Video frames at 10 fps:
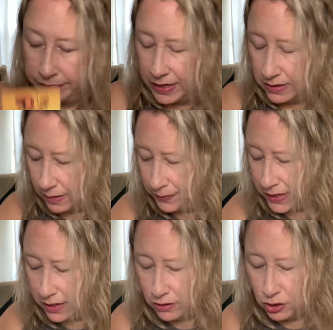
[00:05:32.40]

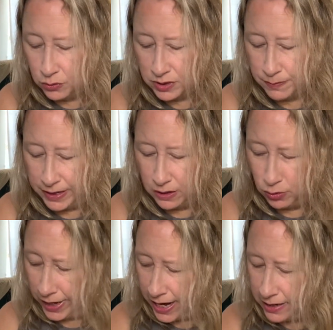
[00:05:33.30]
Something new is being
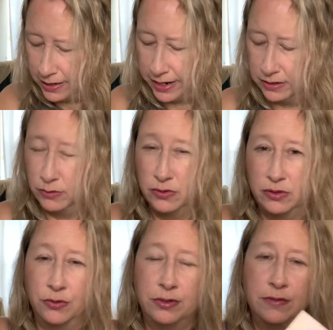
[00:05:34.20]
created as a
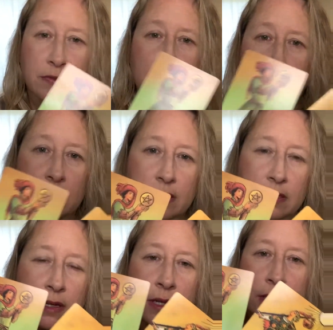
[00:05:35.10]
result of this
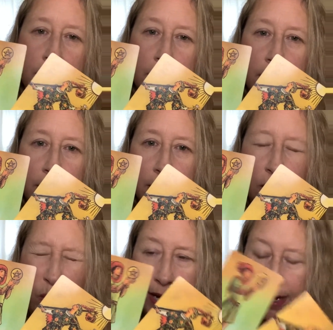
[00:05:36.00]

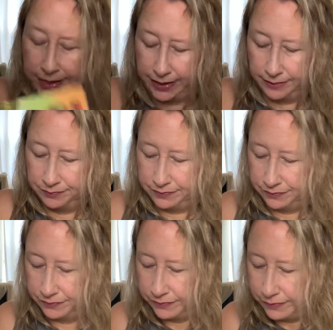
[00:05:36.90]
awakening.
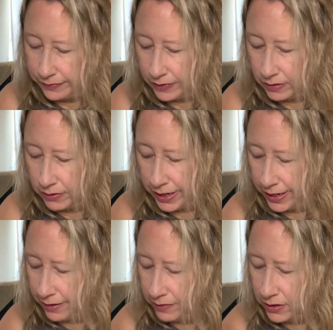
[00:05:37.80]

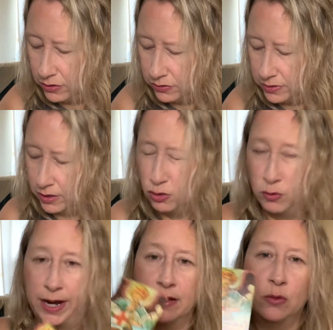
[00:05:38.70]
Okay, there's a
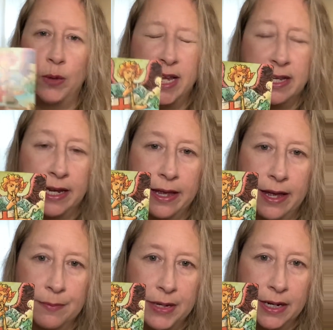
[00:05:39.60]
grand awakening
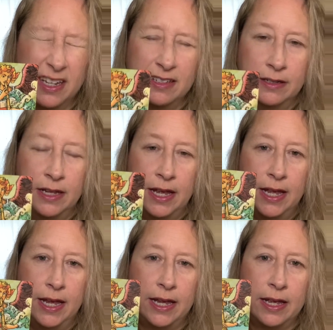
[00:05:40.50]
happening.
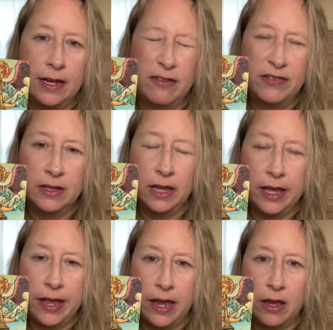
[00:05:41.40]
And I feel
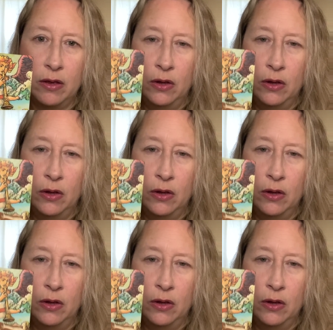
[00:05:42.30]
like